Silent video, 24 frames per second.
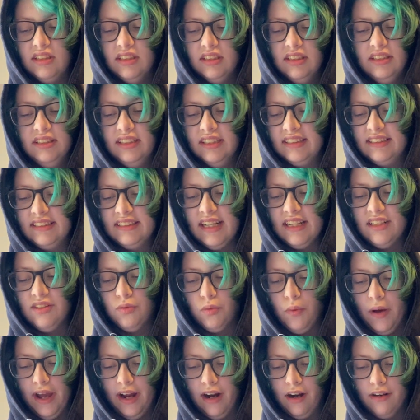Descend
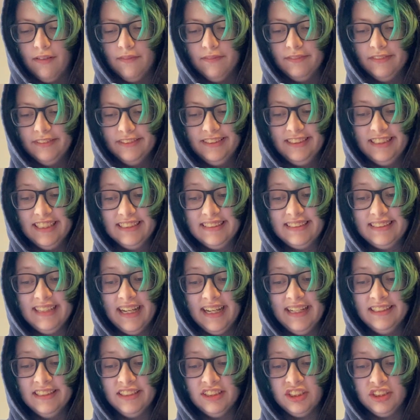where?"
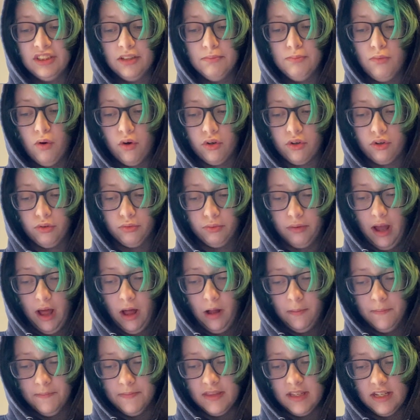"Descend to the mortal
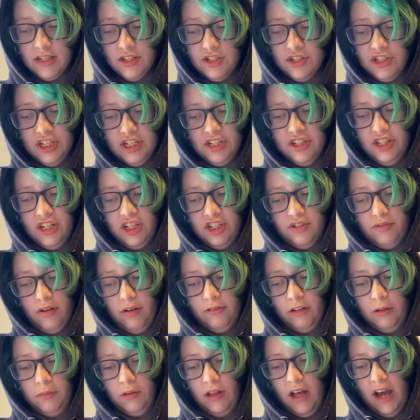realm," Shi Qingxuan
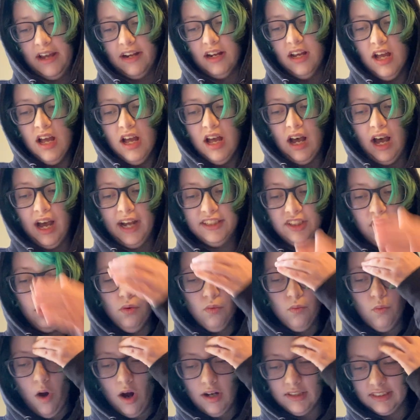replied. "I don't
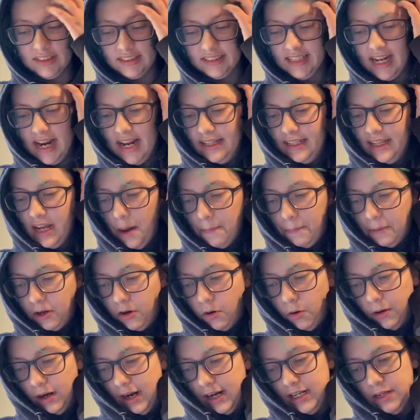want to stay in the upper
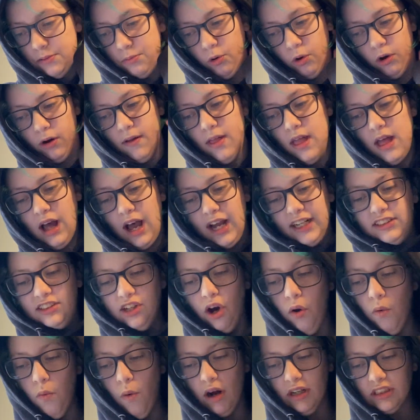court anymore. I
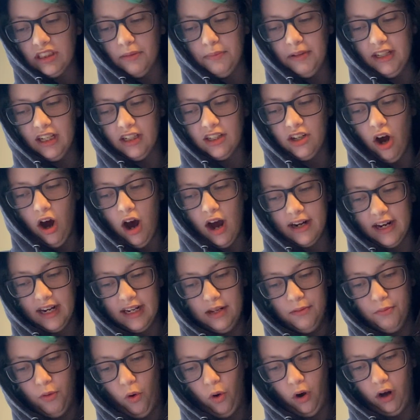don't want to be a god
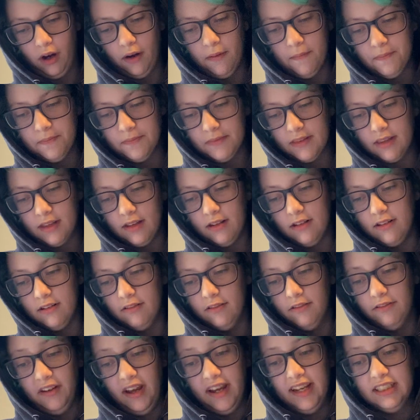anymore."
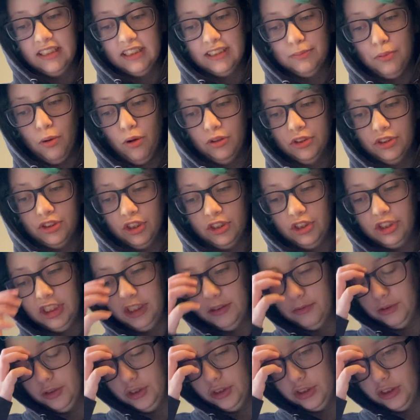Veins bulged on
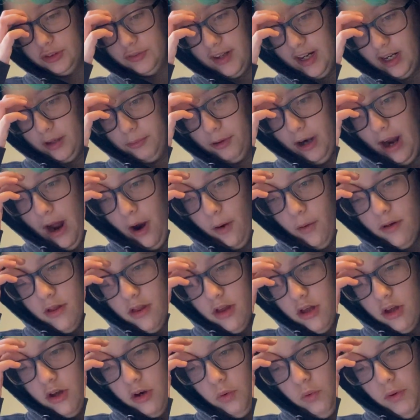Shiwudu's fair brow.
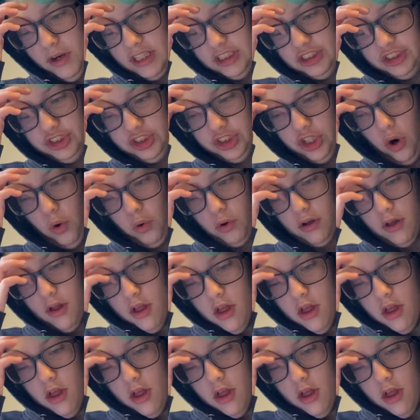"What a joke!